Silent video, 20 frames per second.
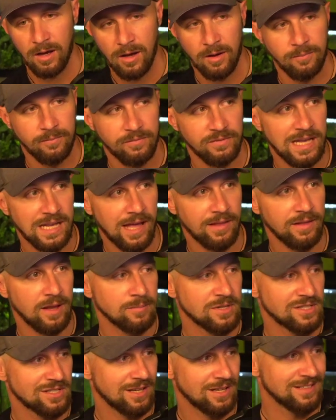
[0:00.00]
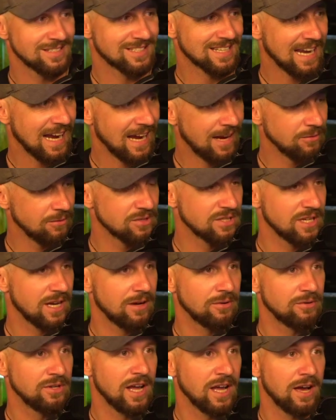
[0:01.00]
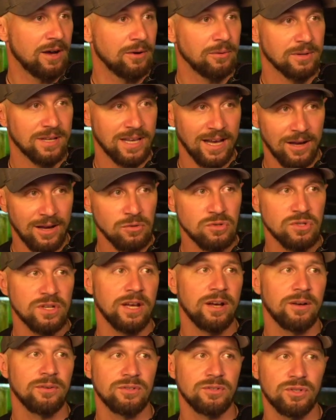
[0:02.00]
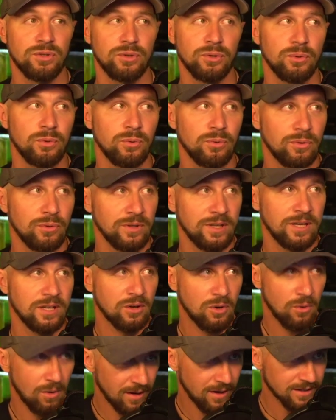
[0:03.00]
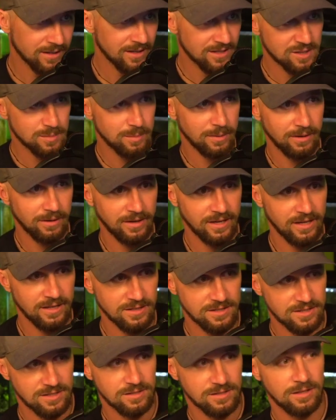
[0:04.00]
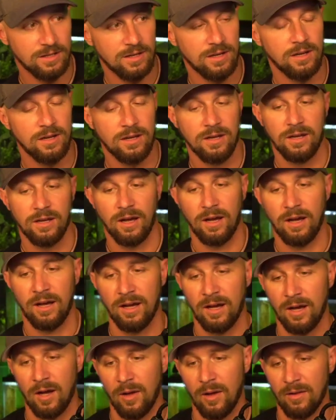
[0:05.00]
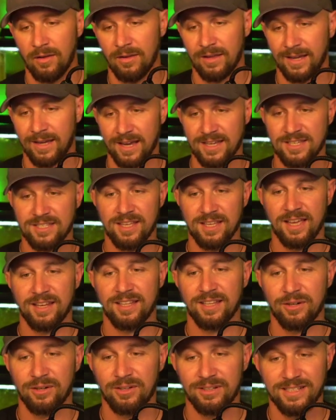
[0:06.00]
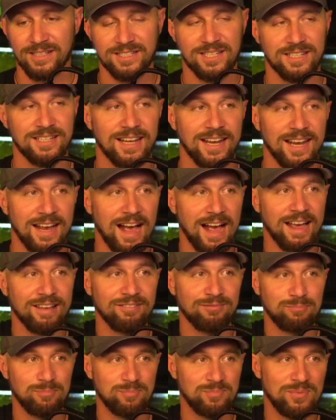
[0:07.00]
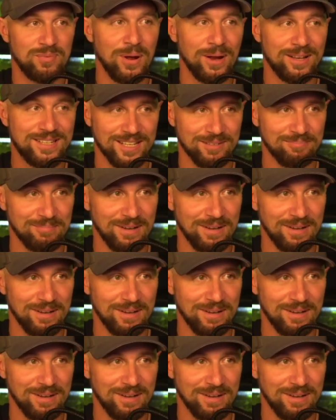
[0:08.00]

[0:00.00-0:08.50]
yeah, I'm just on this countdown now. Countdown to the aquatic experience. Like I said, literally today I did my